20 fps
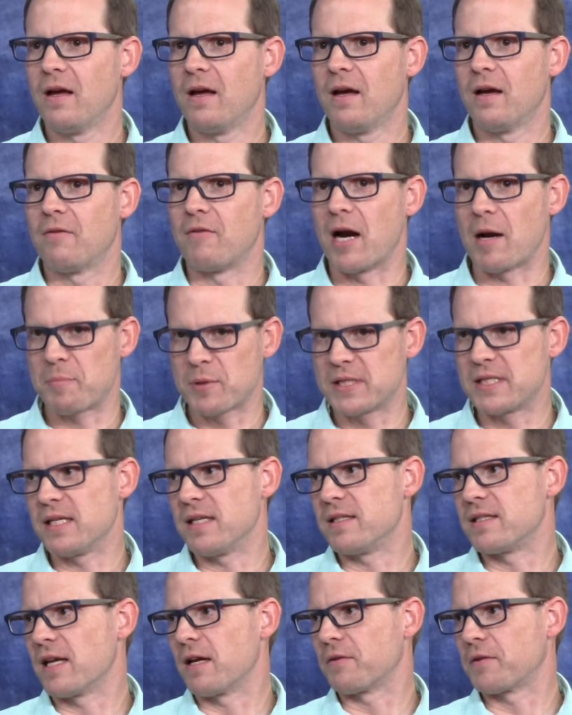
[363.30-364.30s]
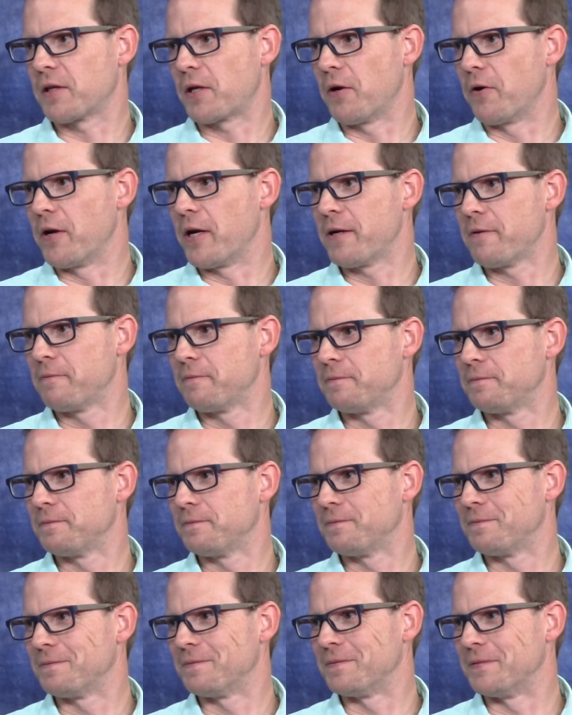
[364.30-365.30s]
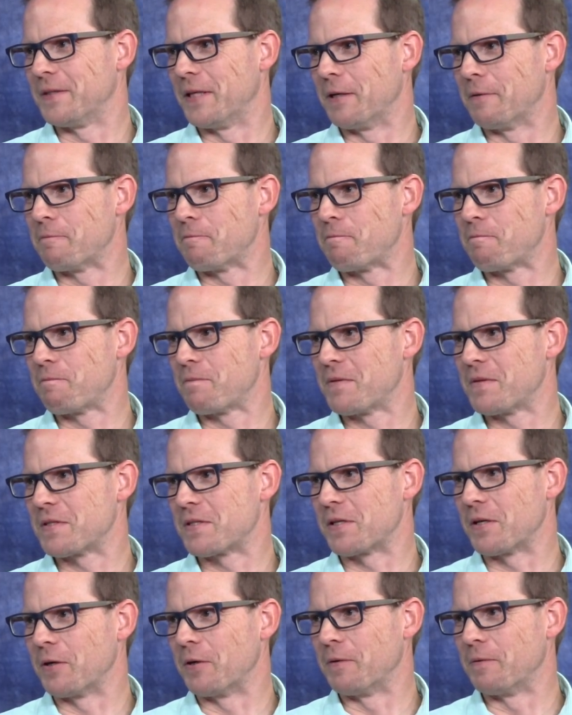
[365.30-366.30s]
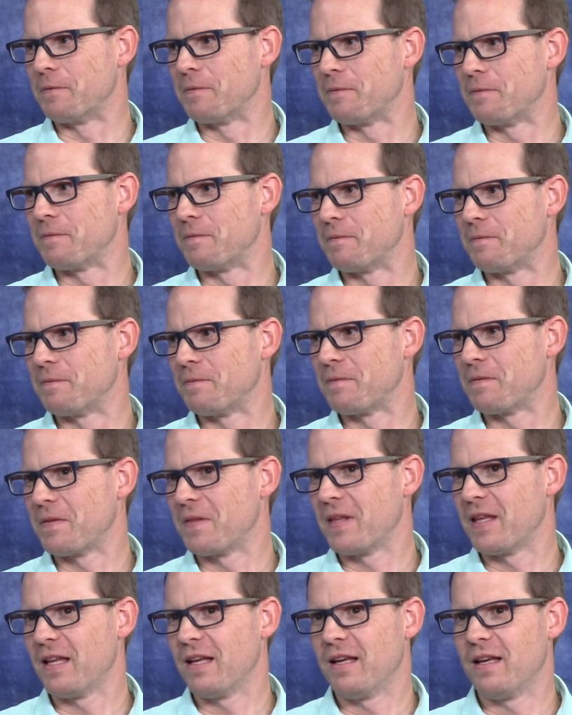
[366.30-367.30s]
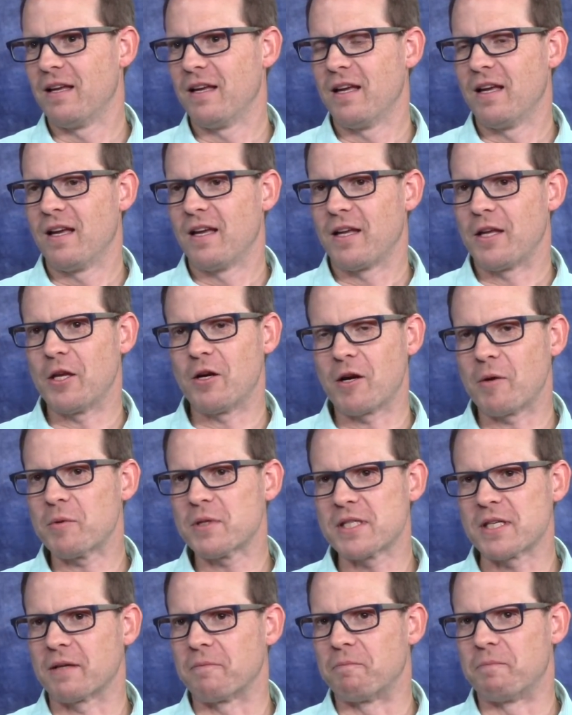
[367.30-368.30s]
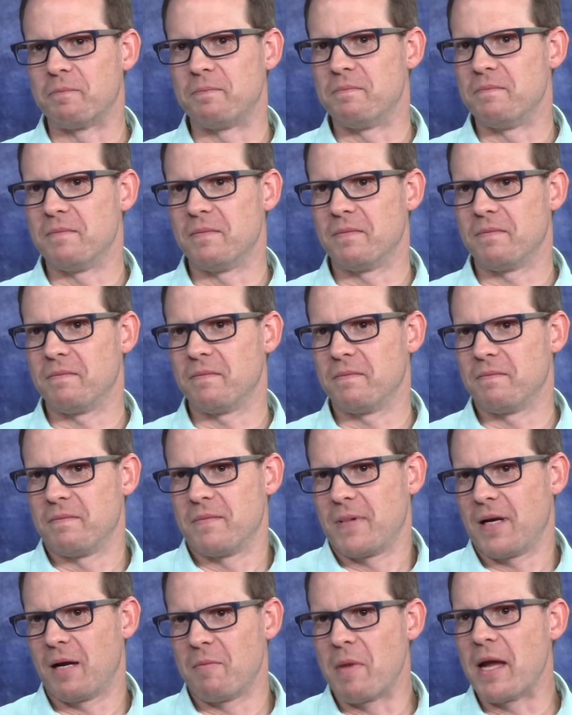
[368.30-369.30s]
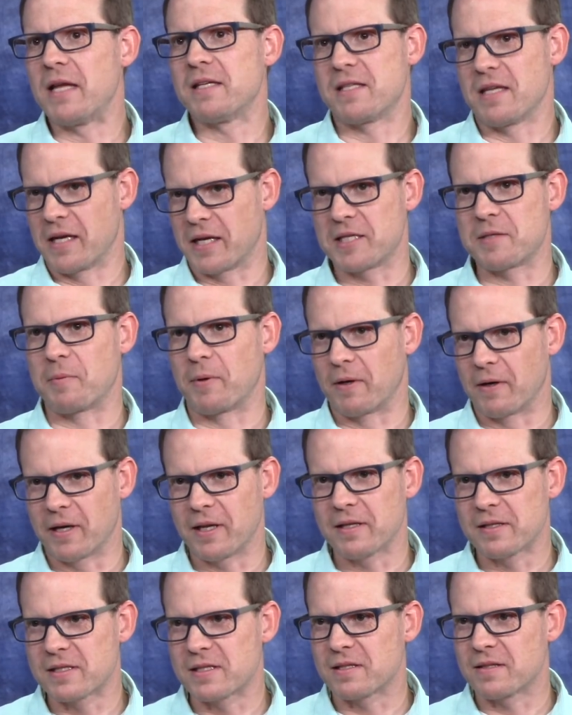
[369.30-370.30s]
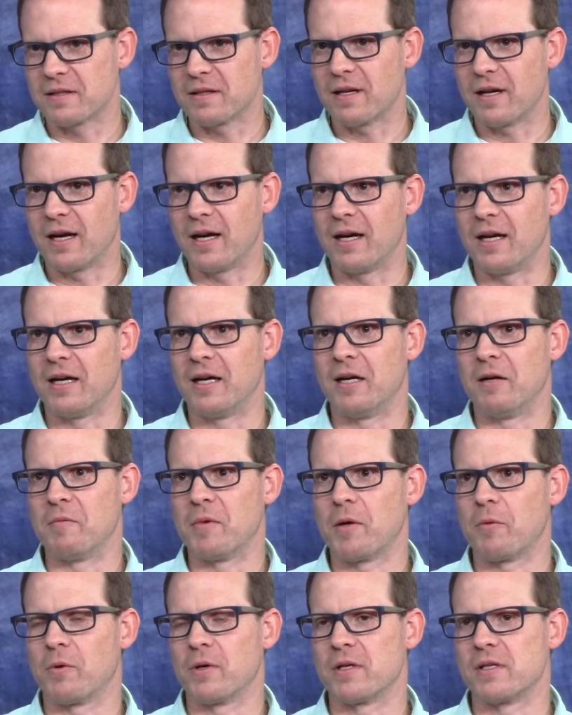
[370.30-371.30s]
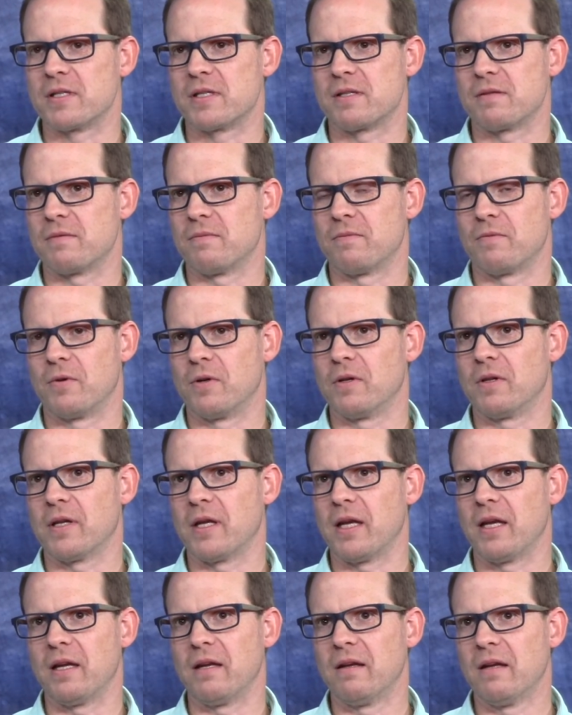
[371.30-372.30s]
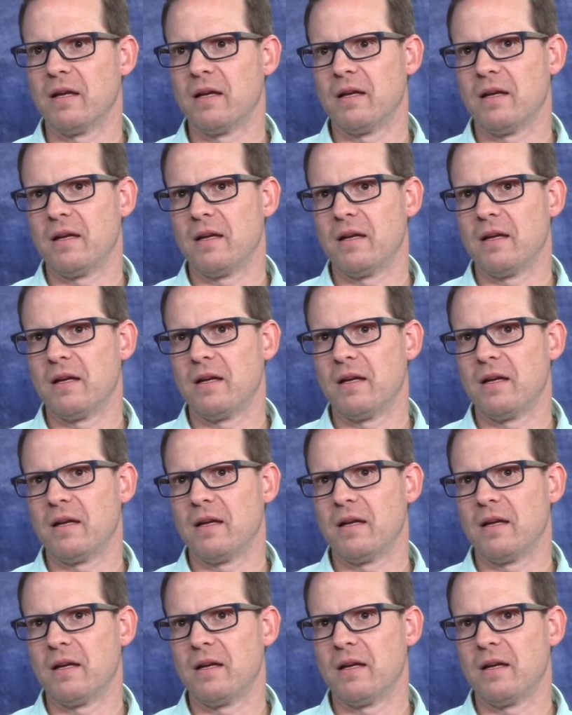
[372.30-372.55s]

Rapid City, South Dakota. Yeah. Yep. And so uh, how was that? You know, it was a amazing experience. Yeah. Um, it was really.